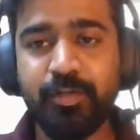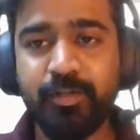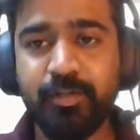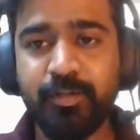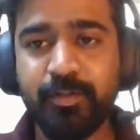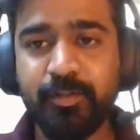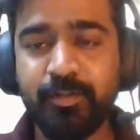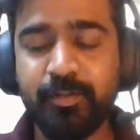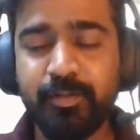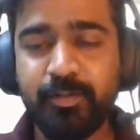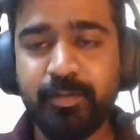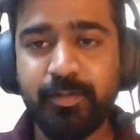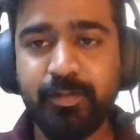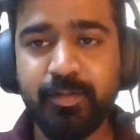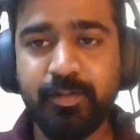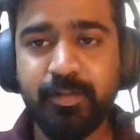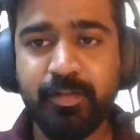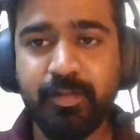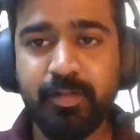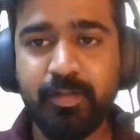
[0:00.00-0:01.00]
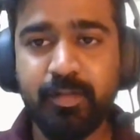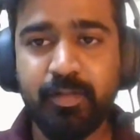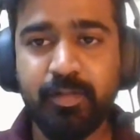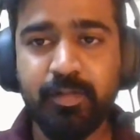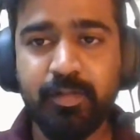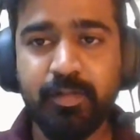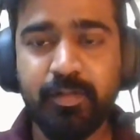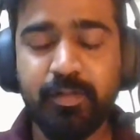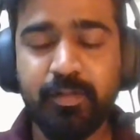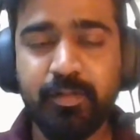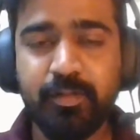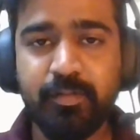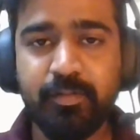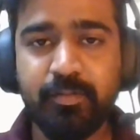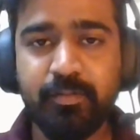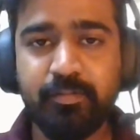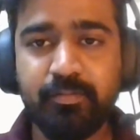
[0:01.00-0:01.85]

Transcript: (silence)